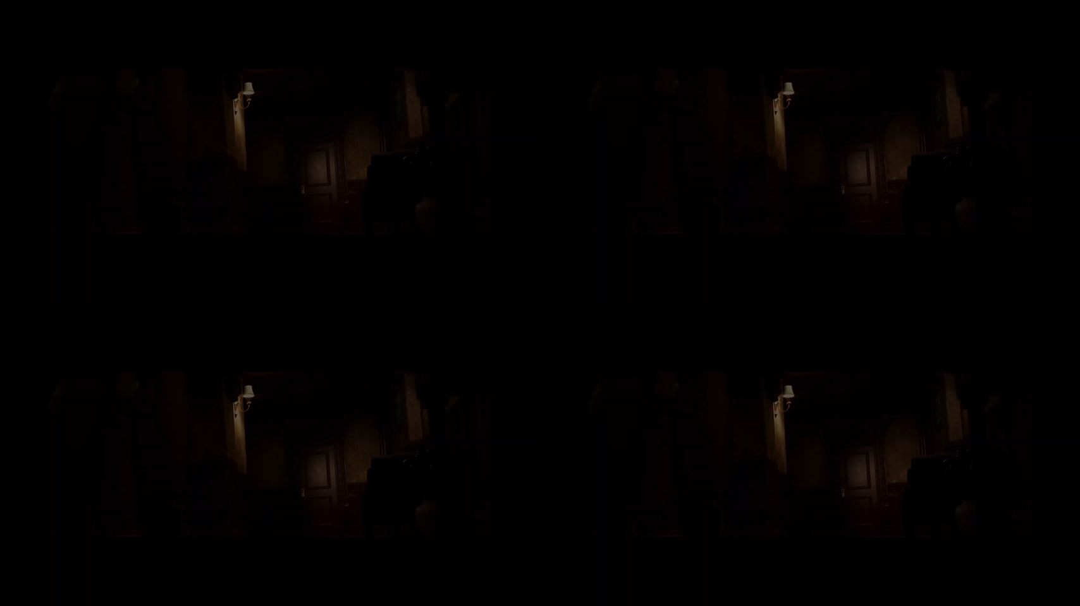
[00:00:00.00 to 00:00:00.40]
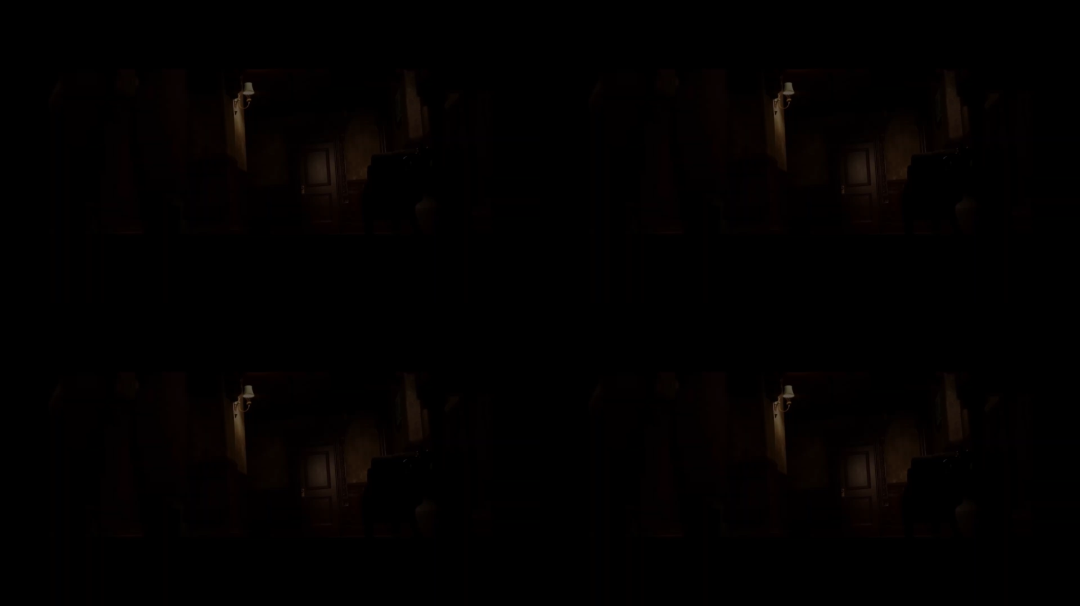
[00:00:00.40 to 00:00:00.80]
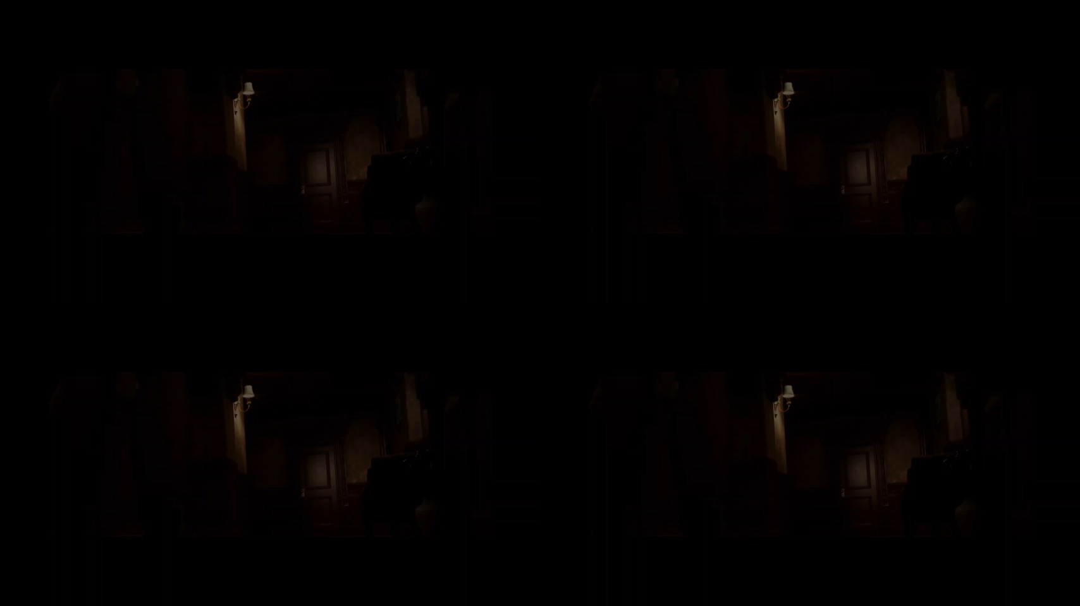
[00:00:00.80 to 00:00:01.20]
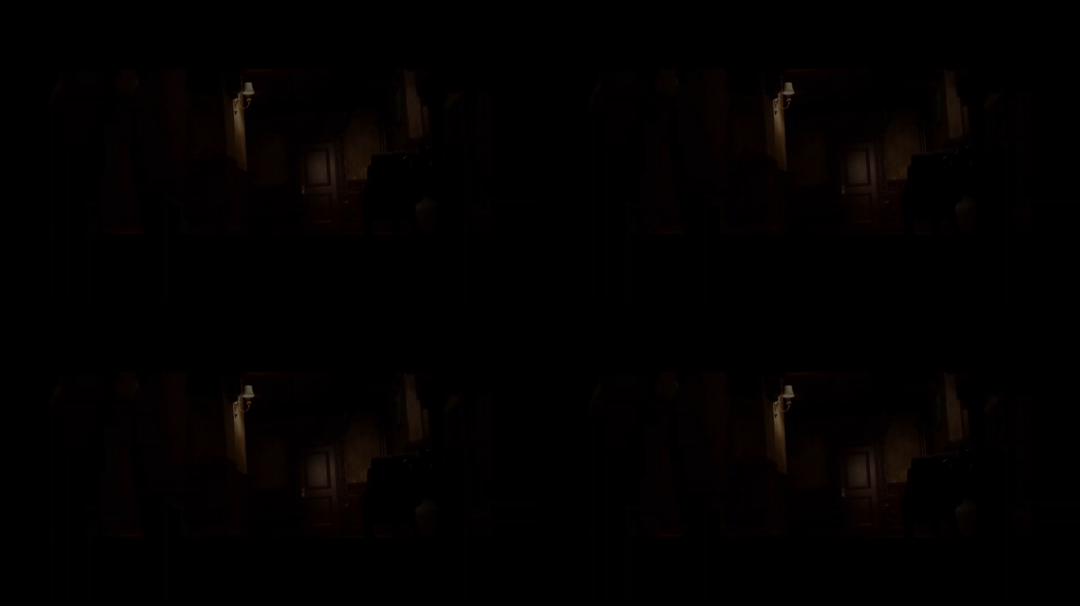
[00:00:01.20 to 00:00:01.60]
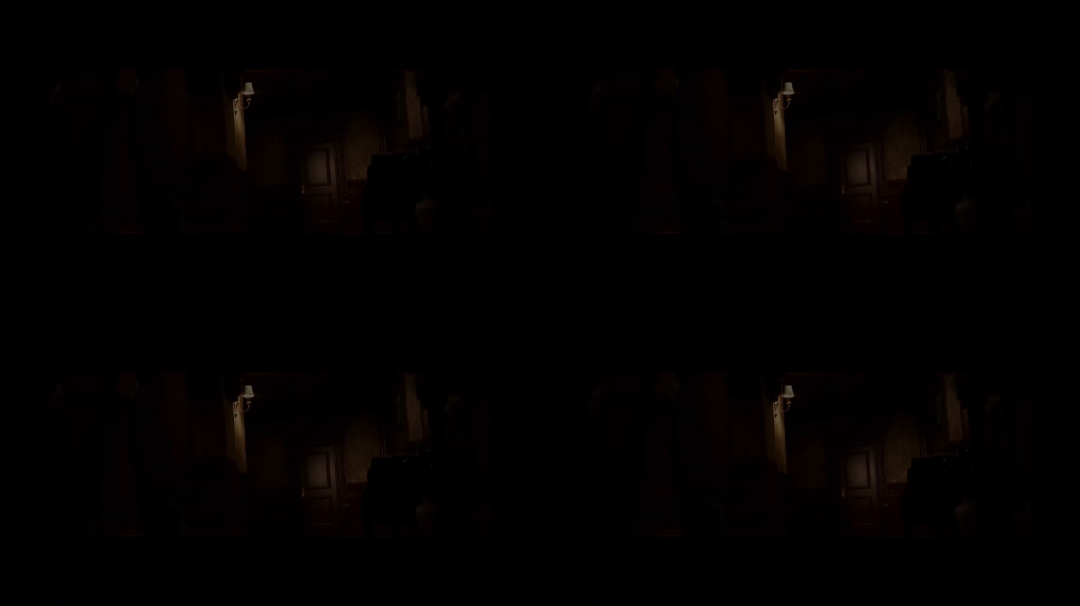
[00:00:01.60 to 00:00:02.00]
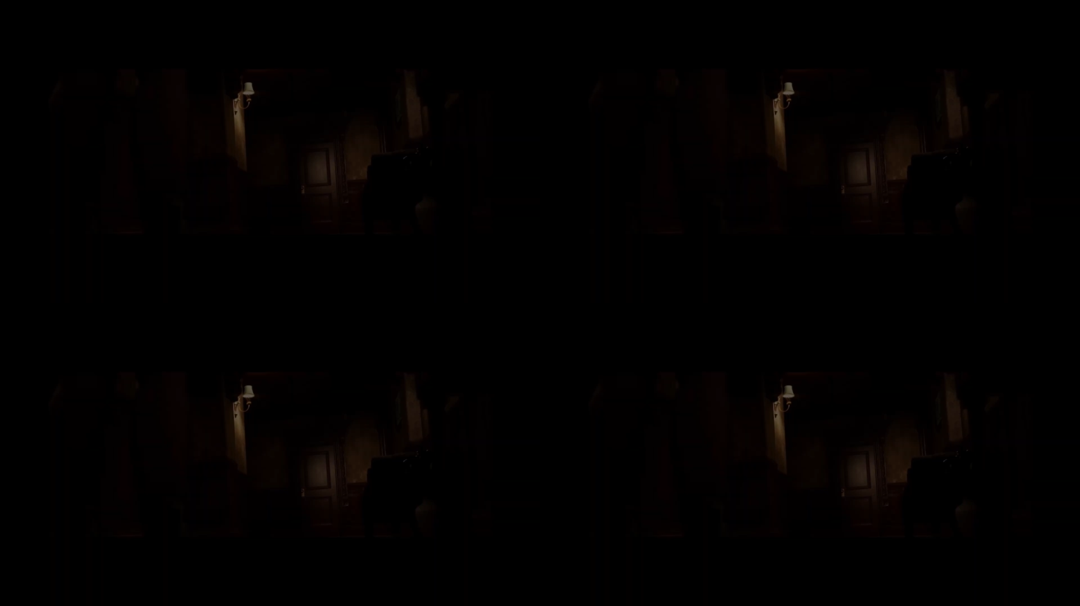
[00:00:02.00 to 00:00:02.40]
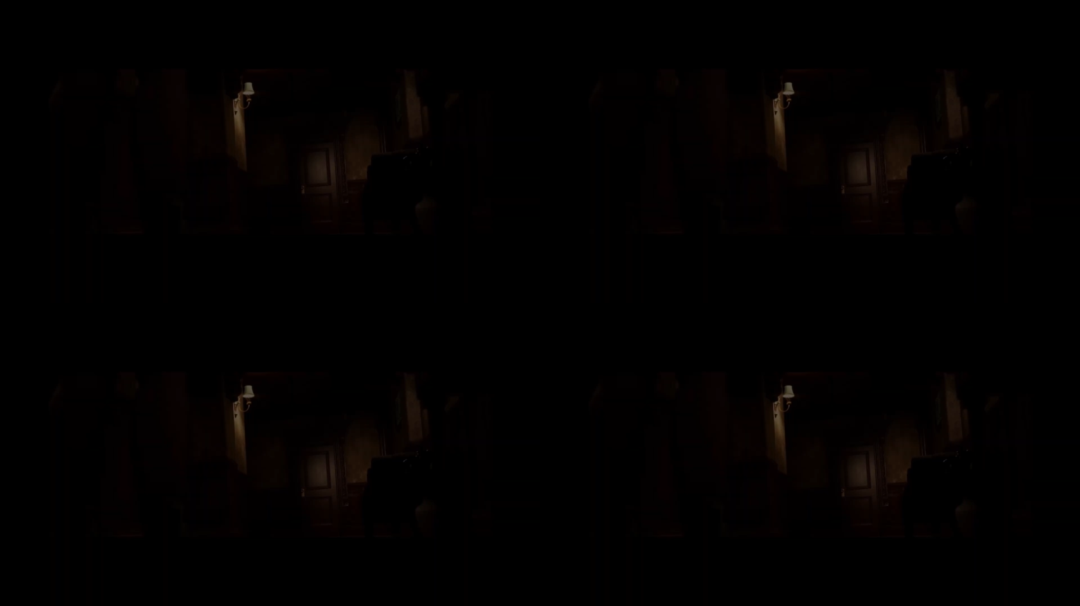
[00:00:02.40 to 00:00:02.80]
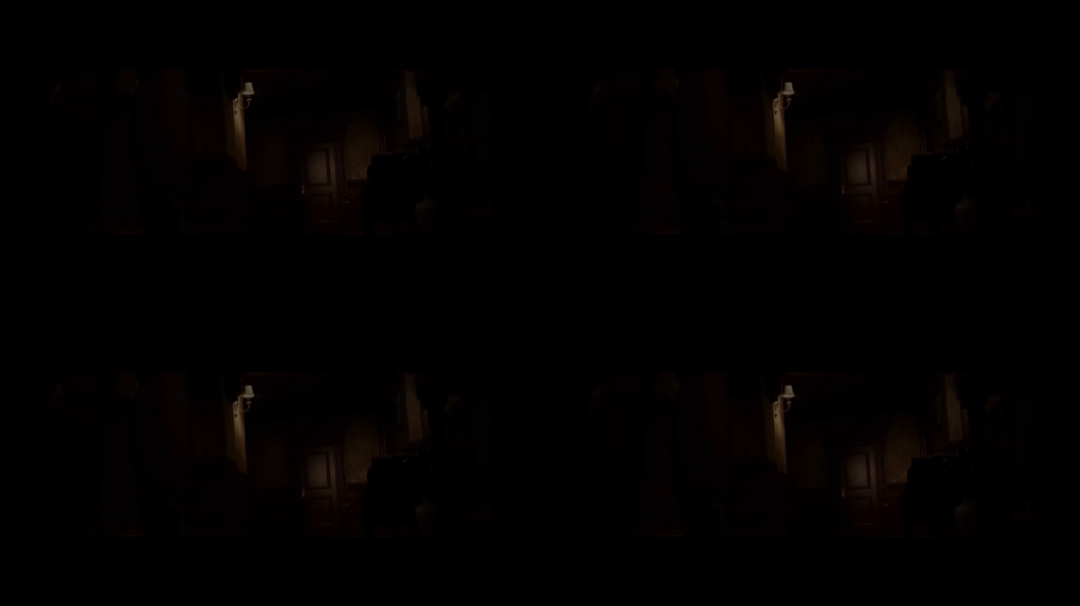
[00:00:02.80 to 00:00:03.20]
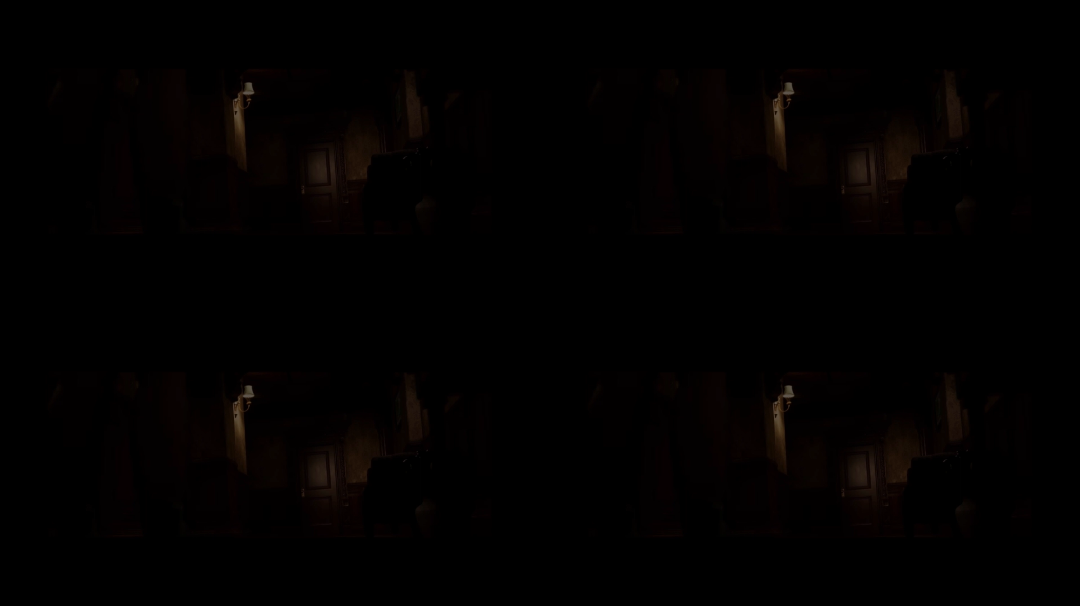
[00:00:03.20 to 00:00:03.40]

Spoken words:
[unreadable: no face in view]